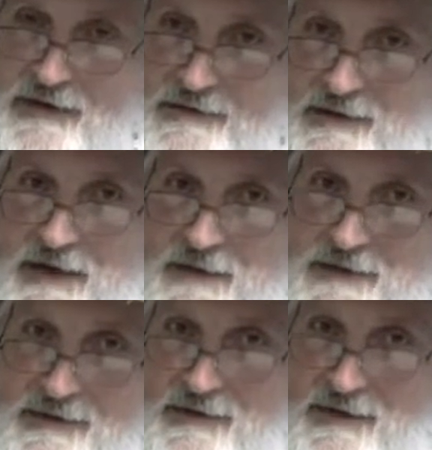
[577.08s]
Adam and
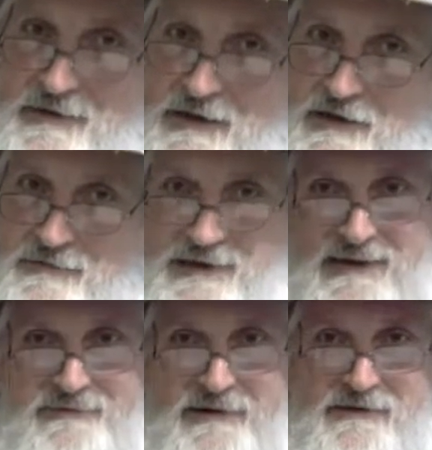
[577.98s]
Chava could be
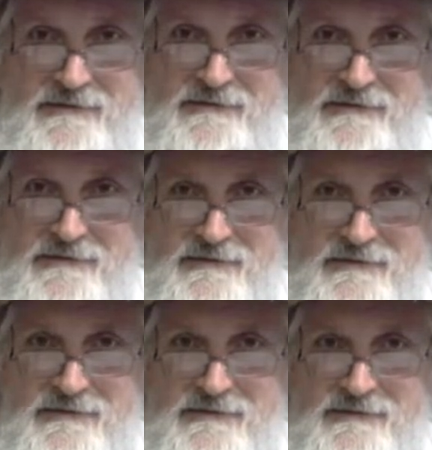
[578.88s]
covered
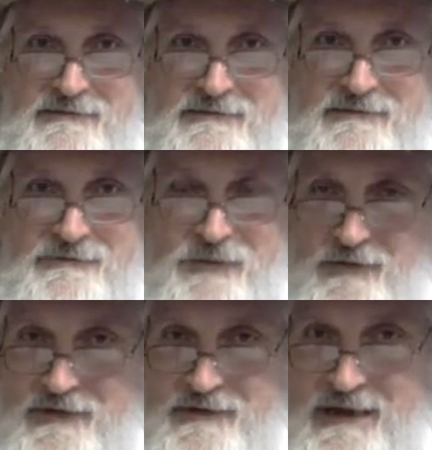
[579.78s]
for
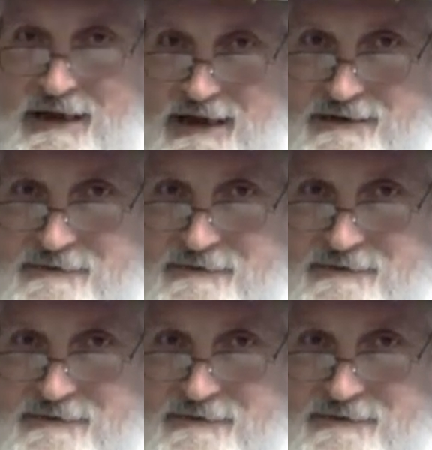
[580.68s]
their act.